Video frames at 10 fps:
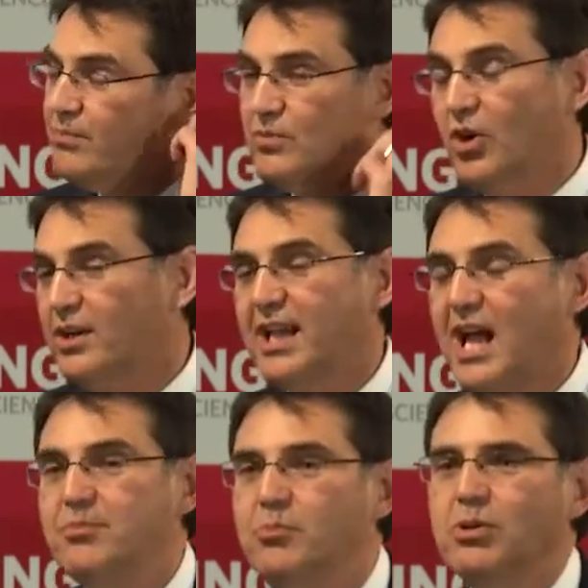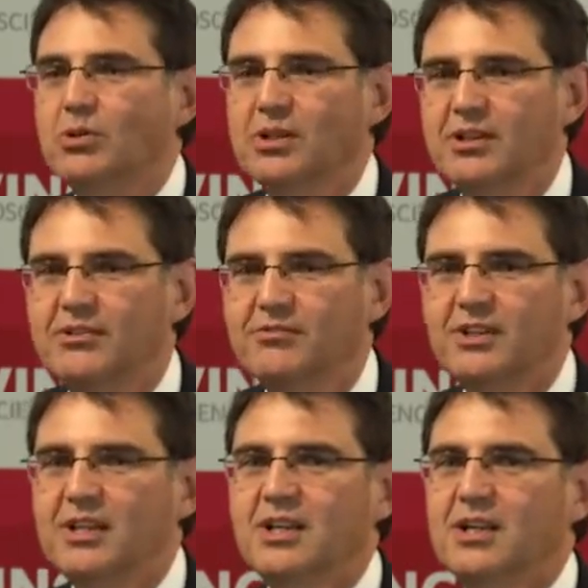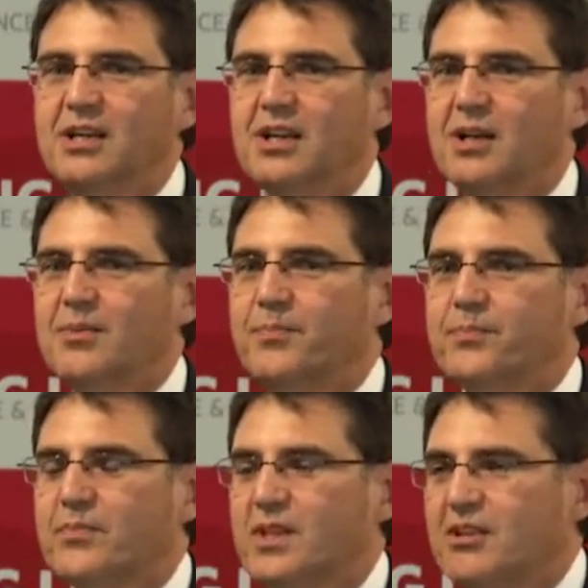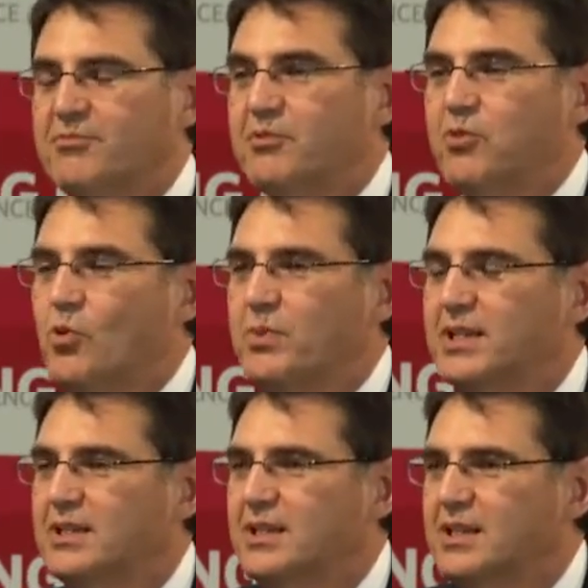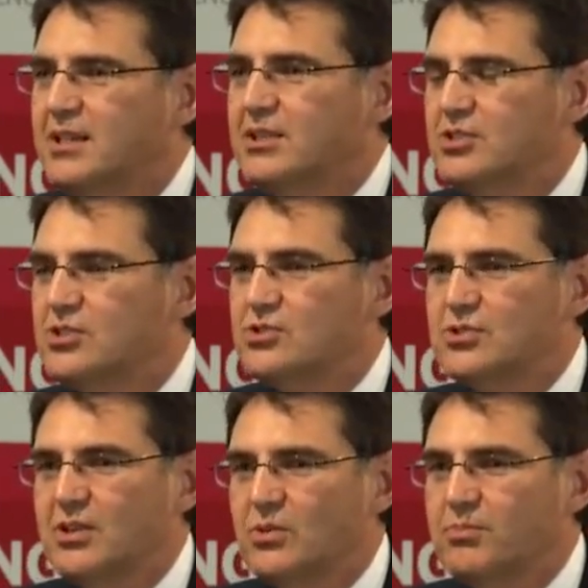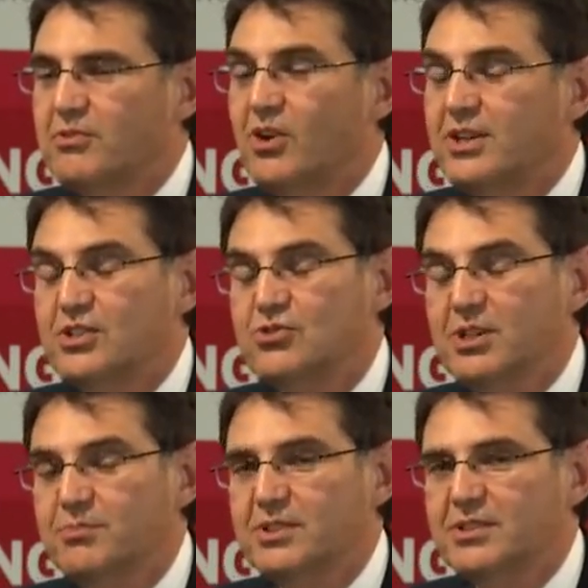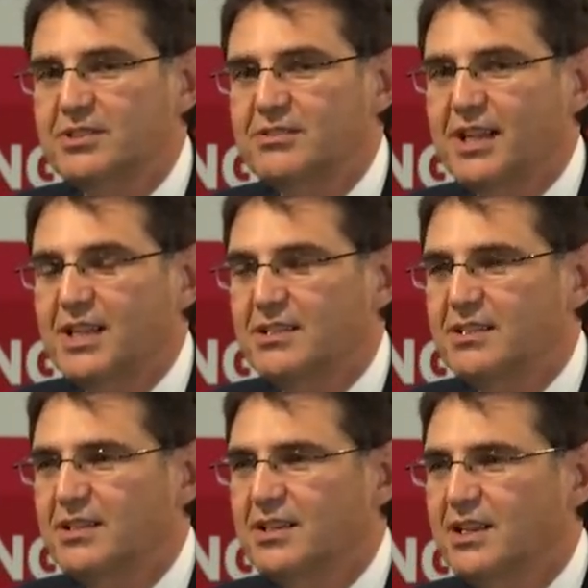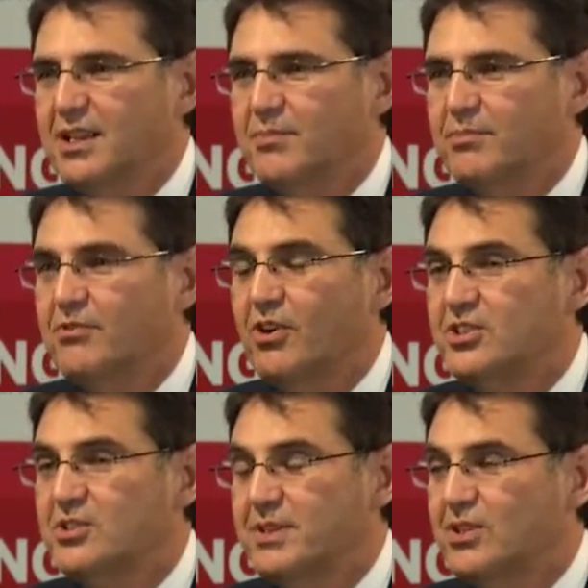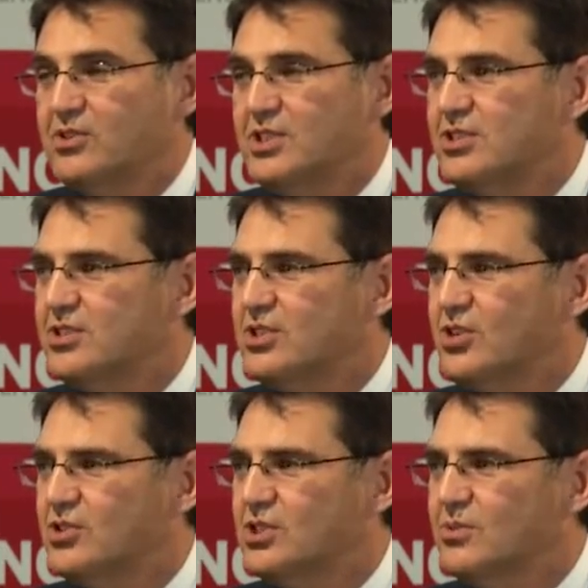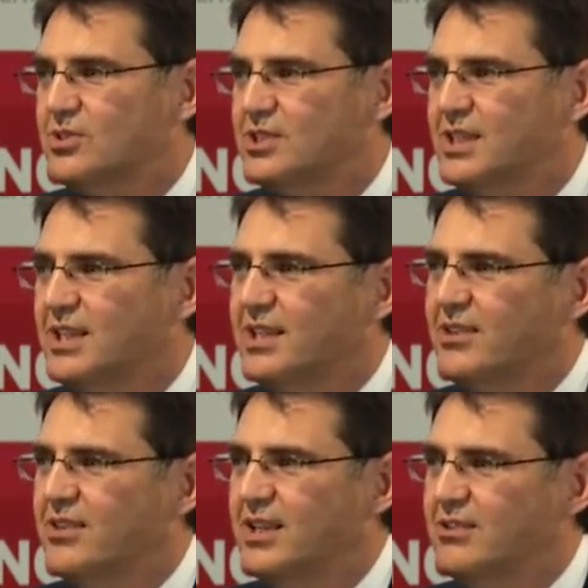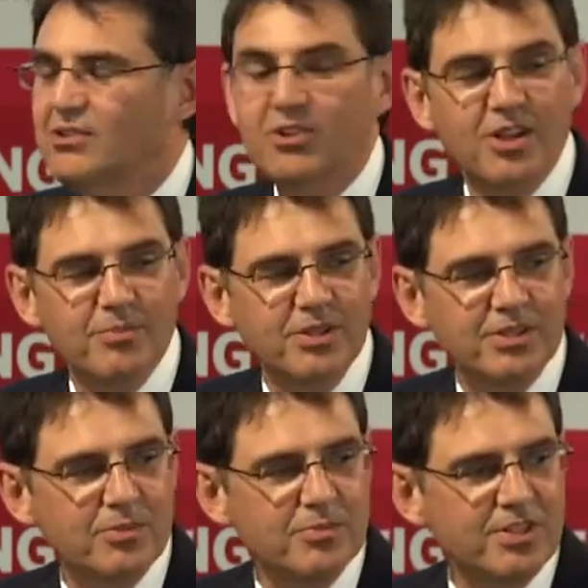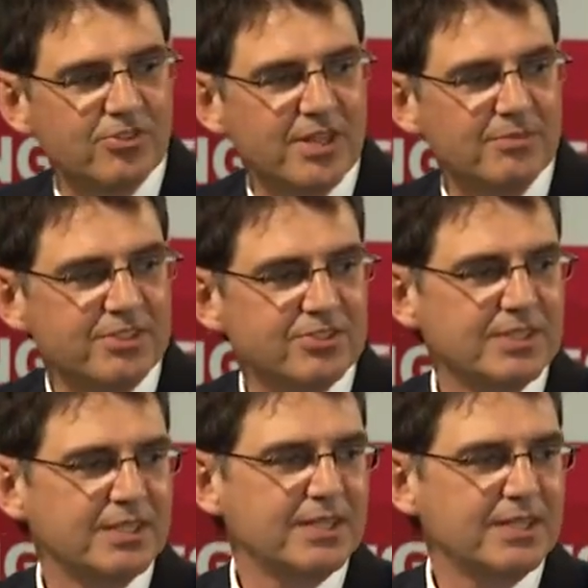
not capable of performing this, or providing the treatment that they provided to me and I was injured as a consequence, then liability will be established.